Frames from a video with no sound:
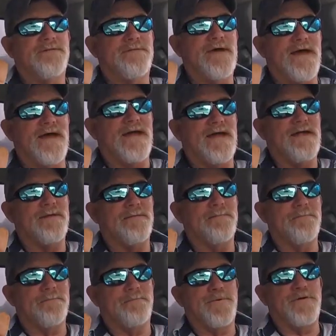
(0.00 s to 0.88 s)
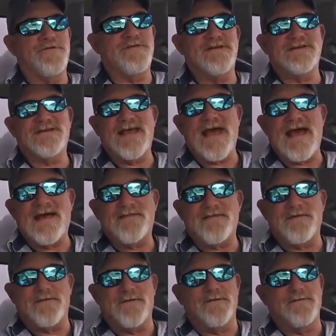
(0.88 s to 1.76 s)
they put this
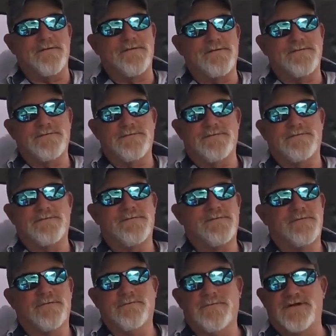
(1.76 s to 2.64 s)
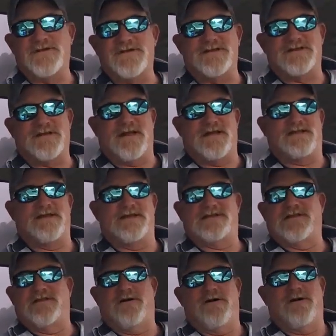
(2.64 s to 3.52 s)
catheter, which is like
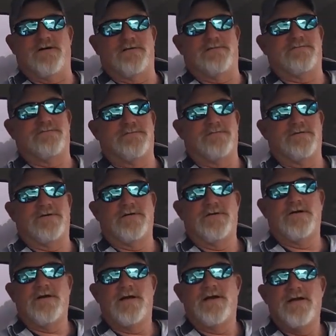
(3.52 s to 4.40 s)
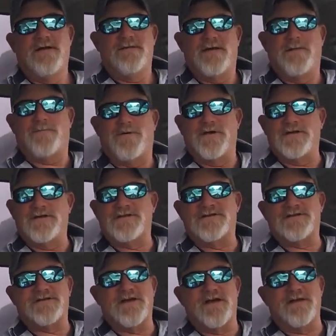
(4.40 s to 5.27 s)
this long. They put
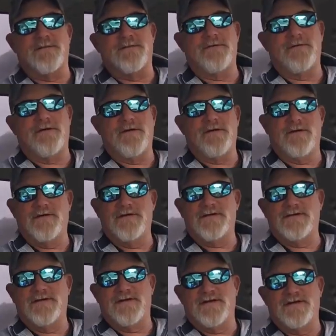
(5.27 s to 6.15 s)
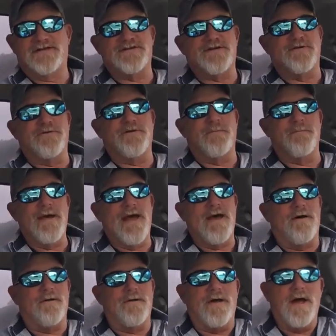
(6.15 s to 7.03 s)
a certain
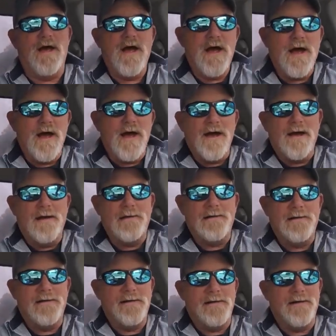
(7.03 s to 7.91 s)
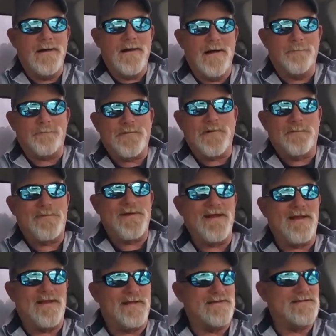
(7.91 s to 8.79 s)
amount up your
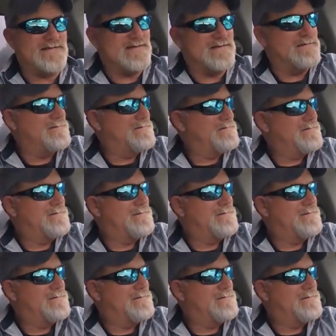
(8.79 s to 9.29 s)
penis.